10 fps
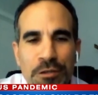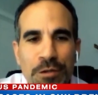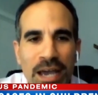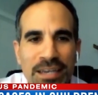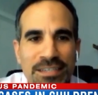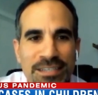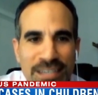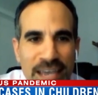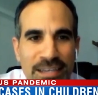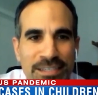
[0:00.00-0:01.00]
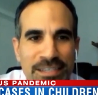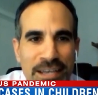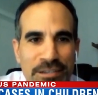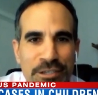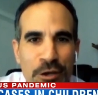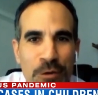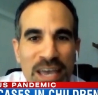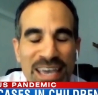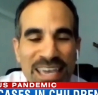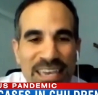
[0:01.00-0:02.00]
in the United States, and
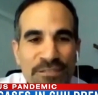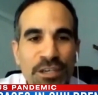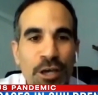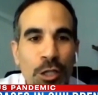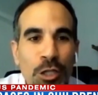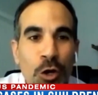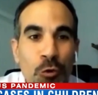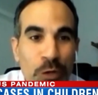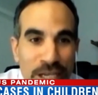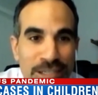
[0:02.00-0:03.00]
so even a low